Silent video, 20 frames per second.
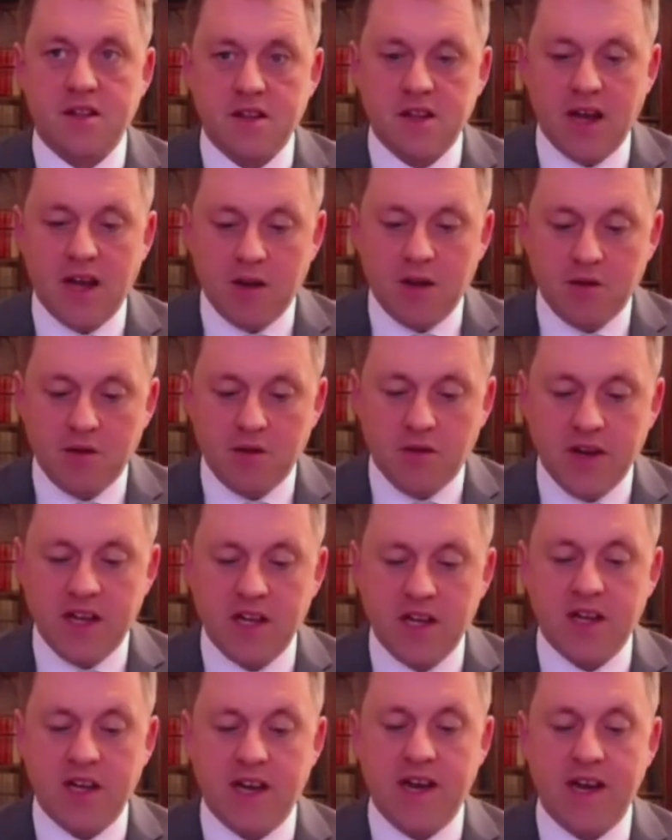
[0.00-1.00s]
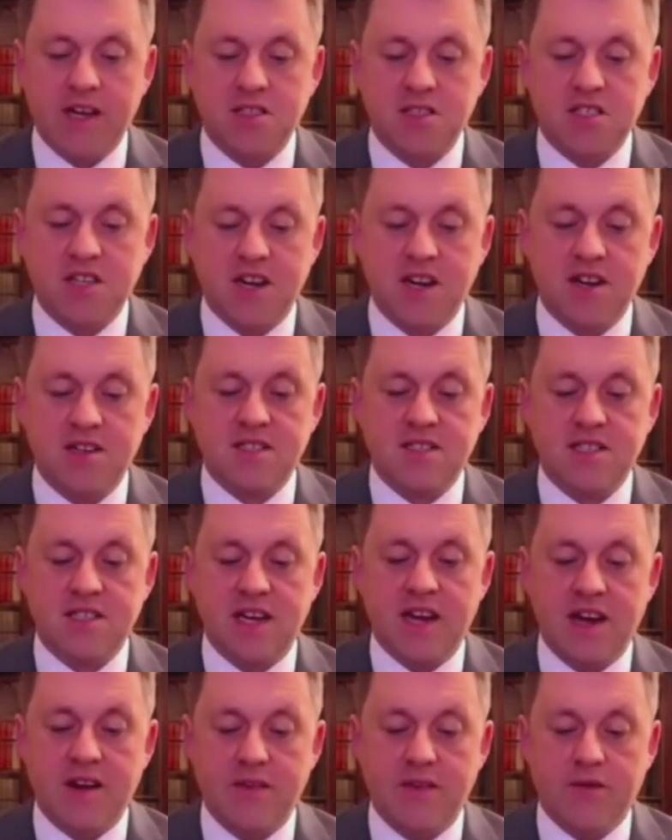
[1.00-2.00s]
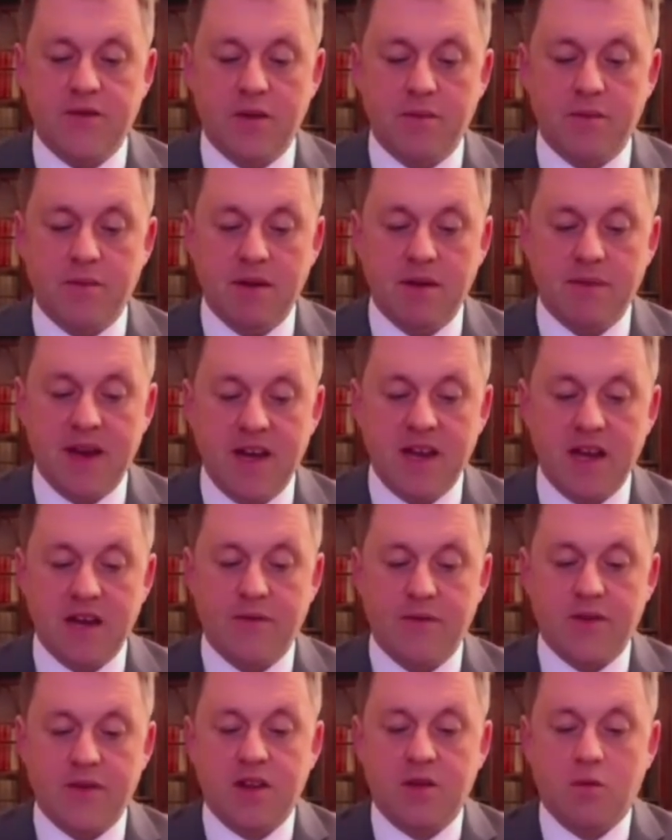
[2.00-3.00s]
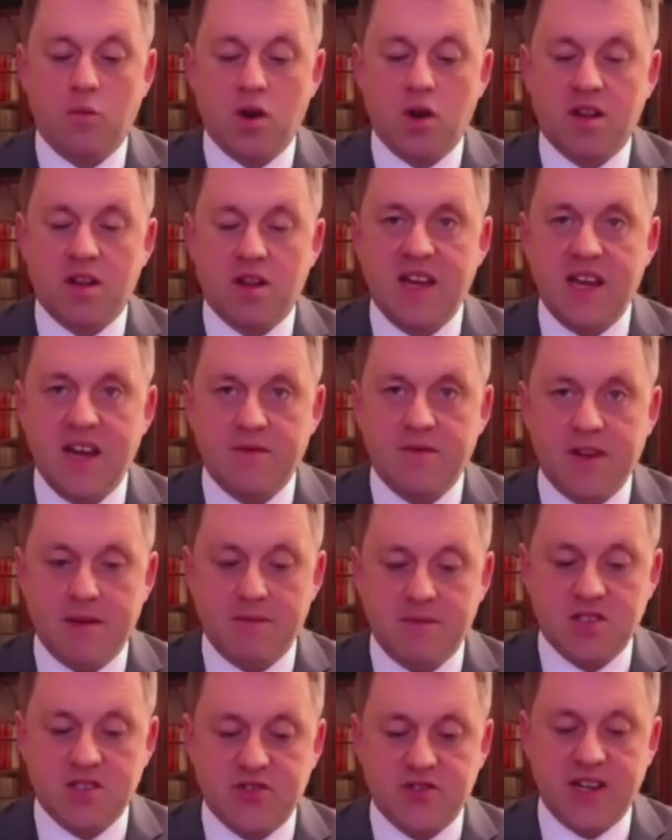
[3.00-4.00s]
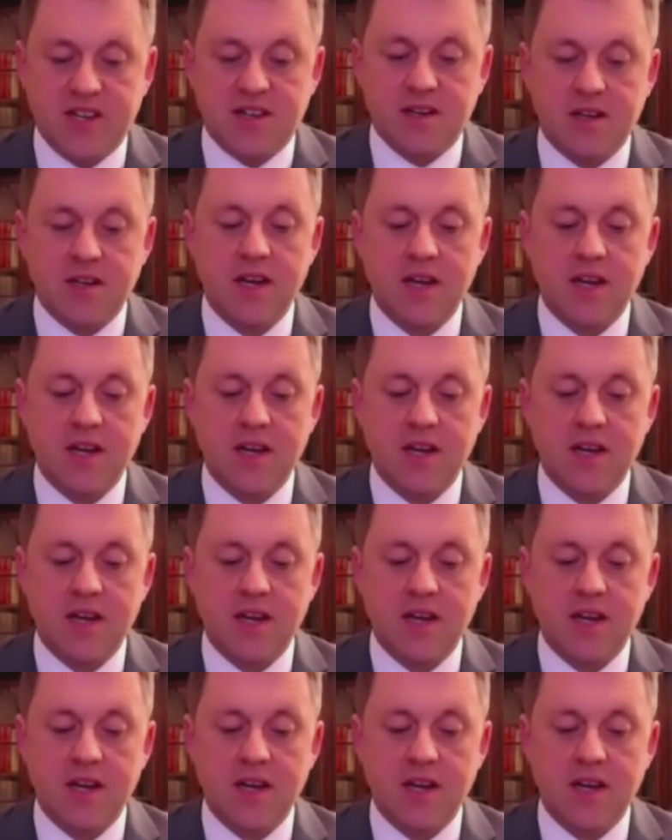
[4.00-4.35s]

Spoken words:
outgoing chairs from Albania for the work that they have demonstrated